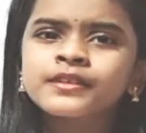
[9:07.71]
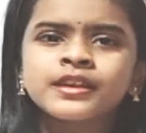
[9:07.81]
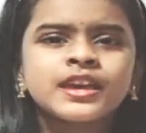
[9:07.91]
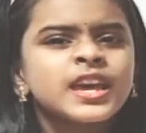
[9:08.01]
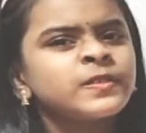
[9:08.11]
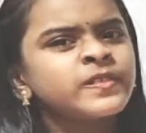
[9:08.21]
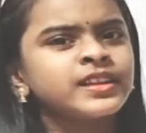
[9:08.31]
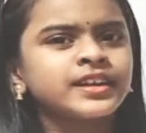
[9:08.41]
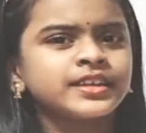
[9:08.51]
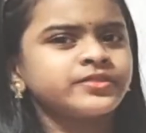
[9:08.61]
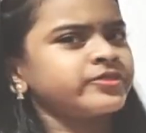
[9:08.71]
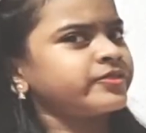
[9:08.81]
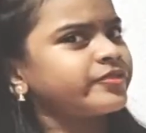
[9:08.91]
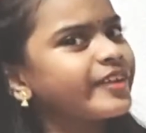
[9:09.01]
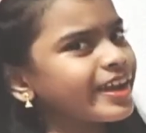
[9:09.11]
And we learned
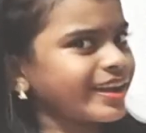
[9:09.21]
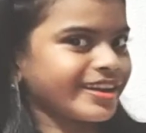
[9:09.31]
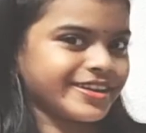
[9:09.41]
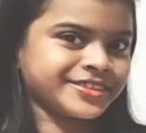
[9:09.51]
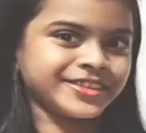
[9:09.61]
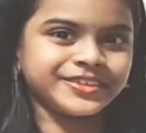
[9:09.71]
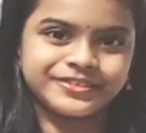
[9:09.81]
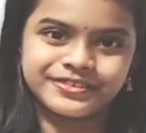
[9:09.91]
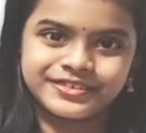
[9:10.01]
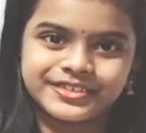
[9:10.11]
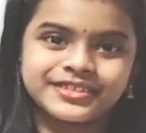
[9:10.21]
where to use